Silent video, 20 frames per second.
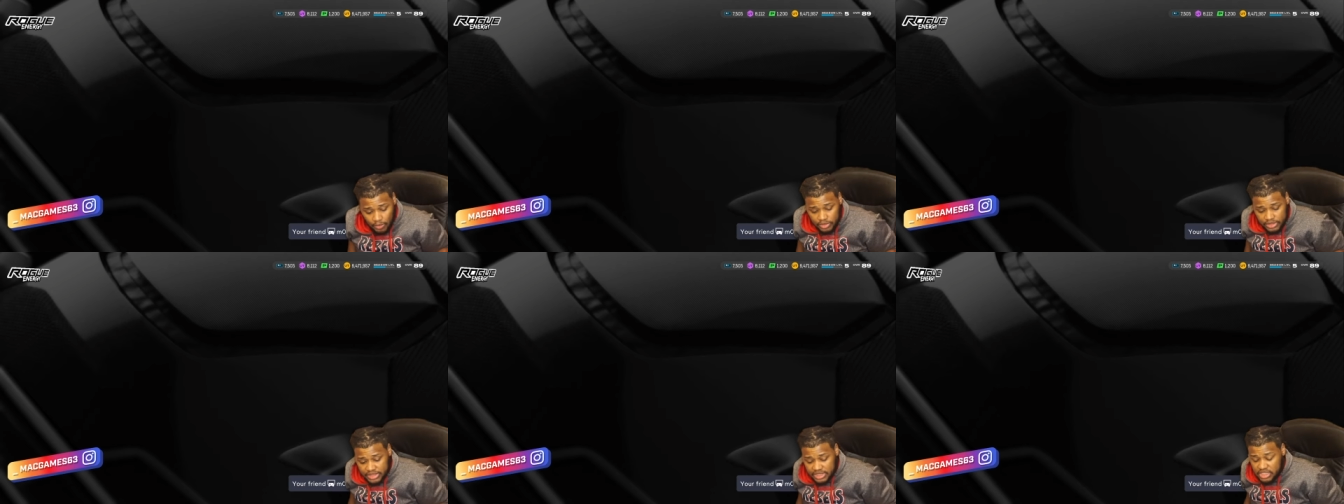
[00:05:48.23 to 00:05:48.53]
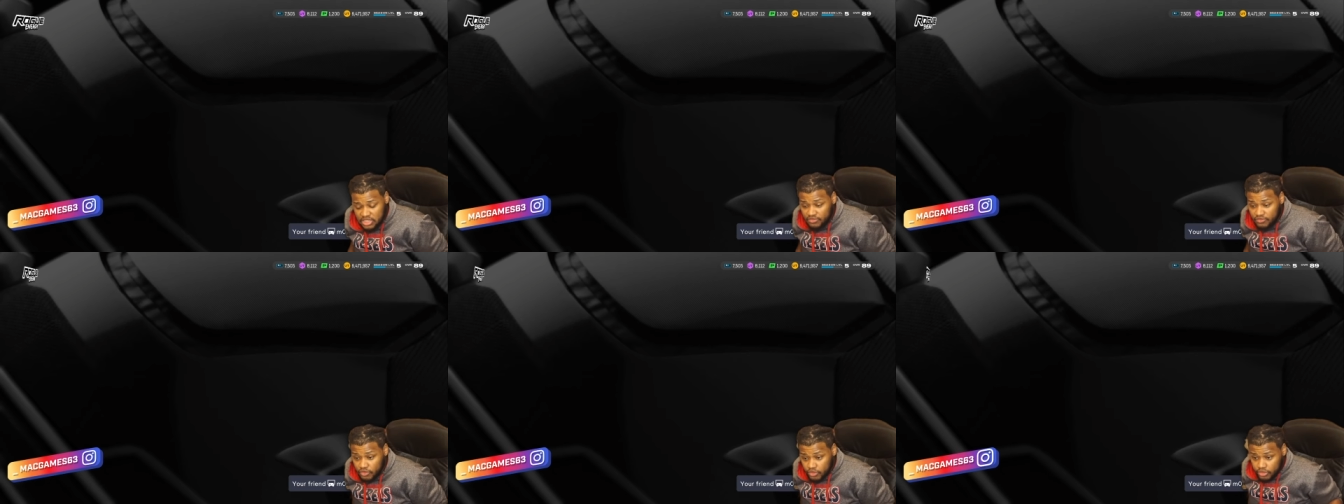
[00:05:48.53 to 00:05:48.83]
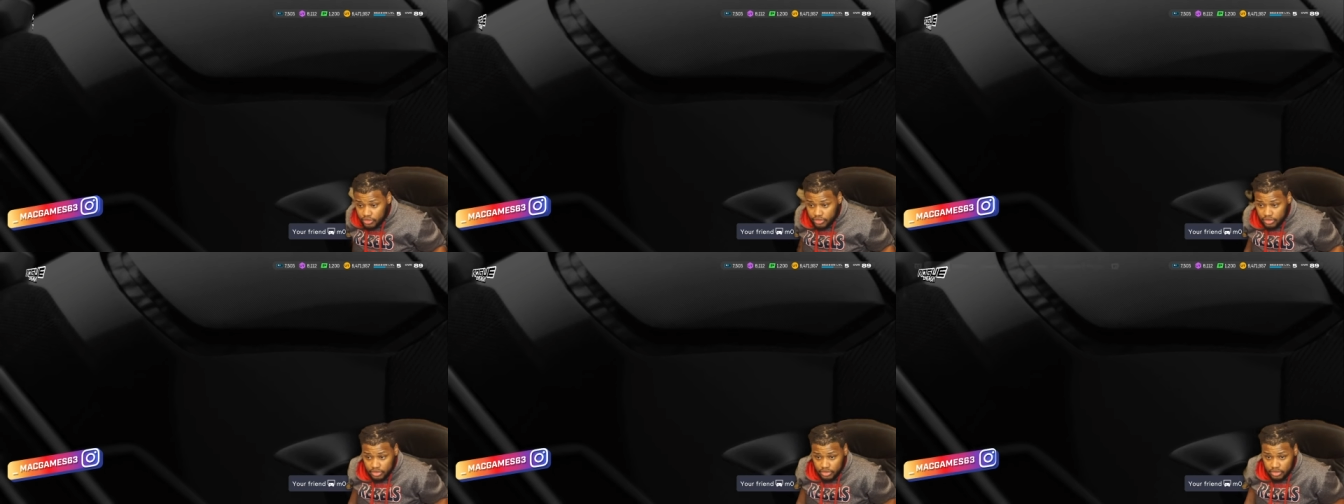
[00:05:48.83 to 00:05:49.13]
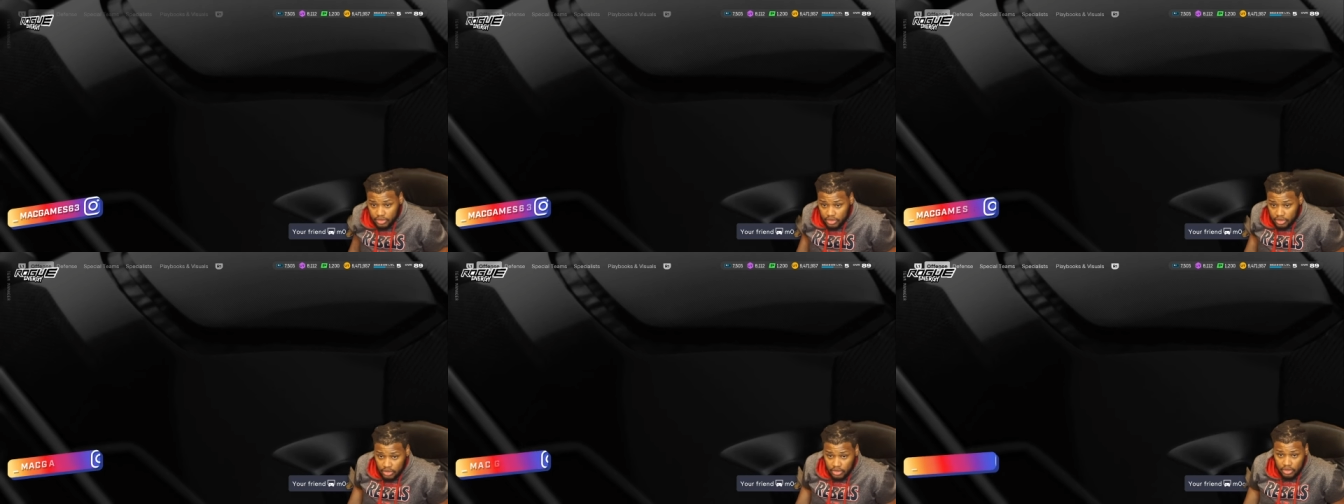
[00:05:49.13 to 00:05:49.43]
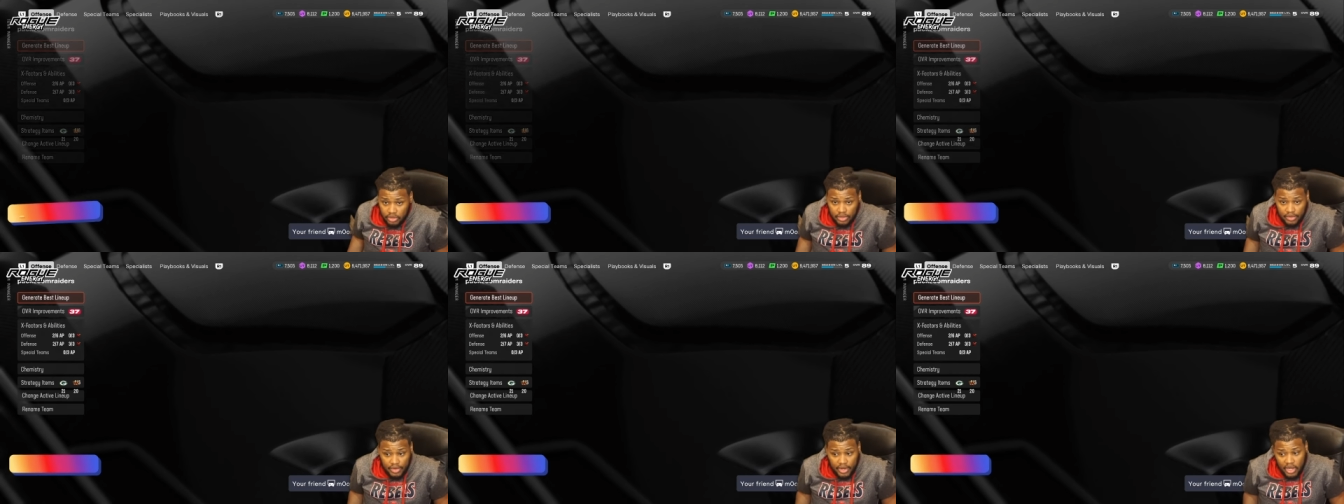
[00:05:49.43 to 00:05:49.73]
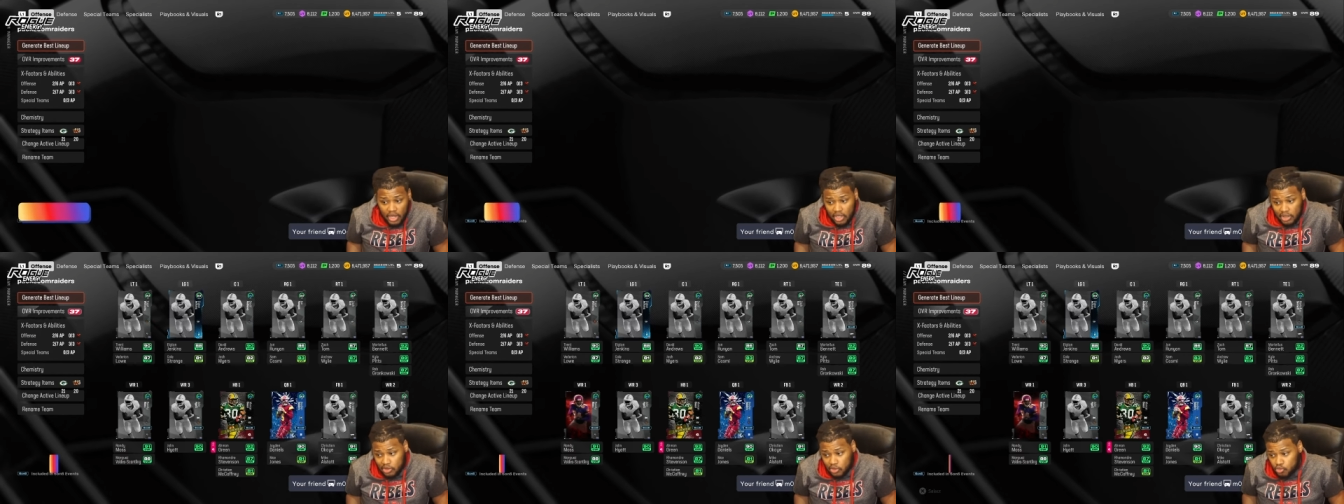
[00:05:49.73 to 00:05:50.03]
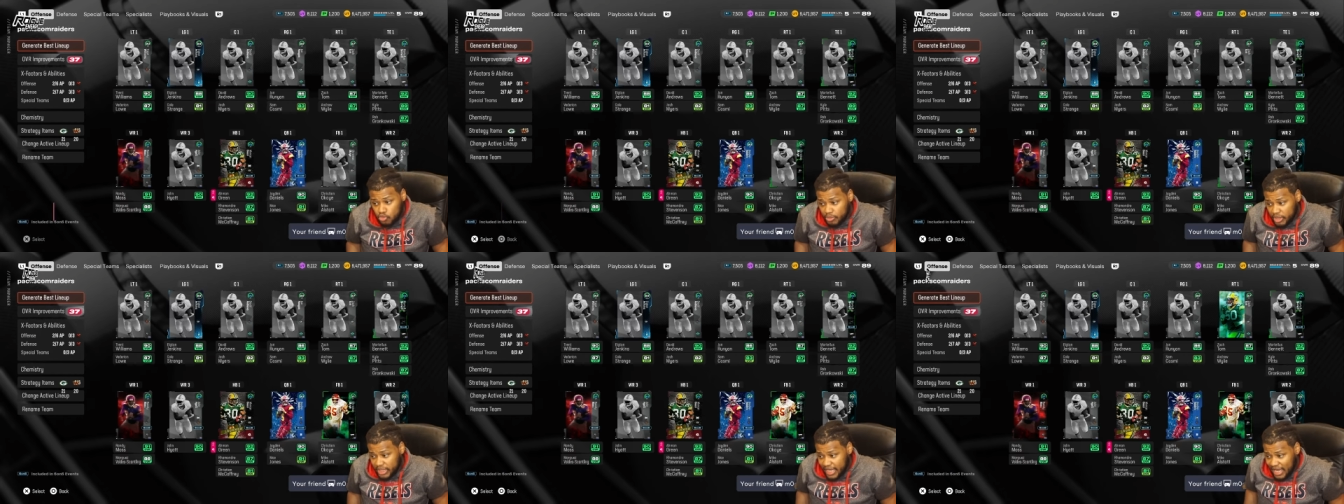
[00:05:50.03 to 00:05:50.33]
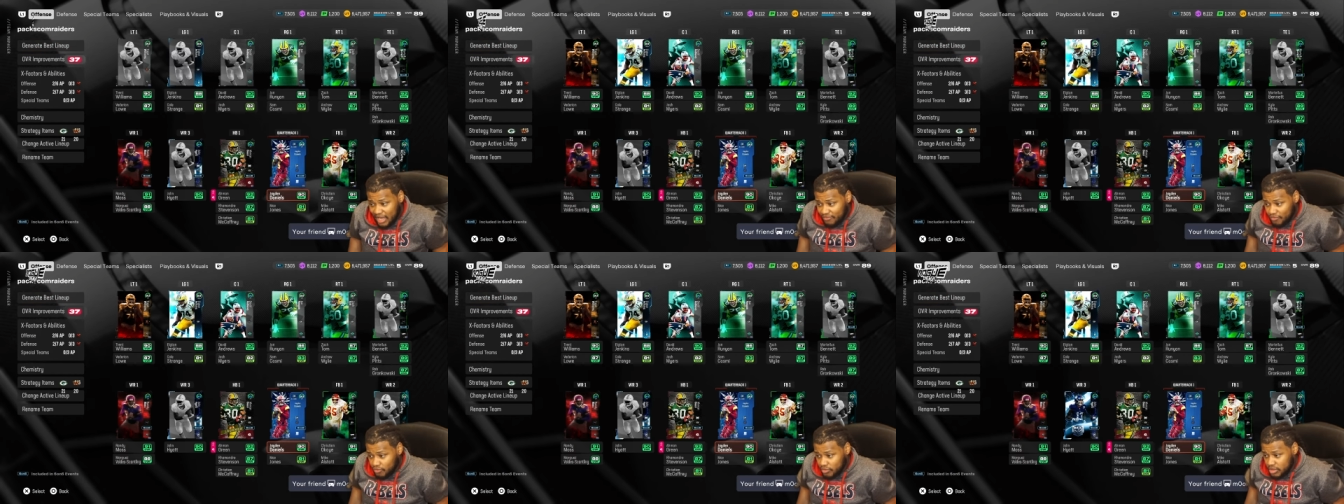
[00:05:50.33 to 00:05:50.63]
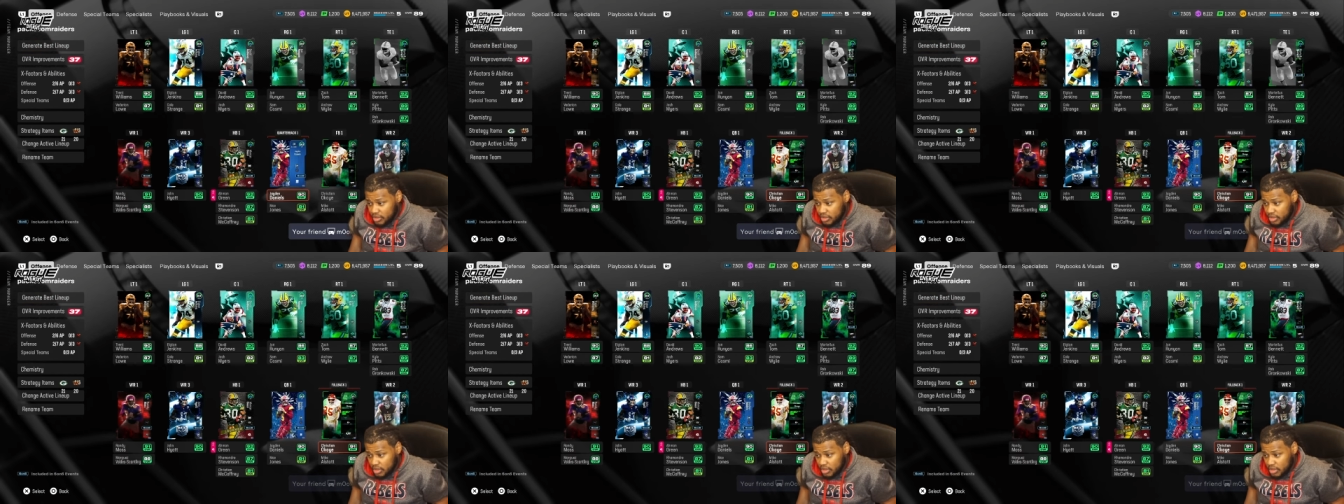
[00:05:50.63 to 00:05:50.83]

receiver, Luke McCaffrey,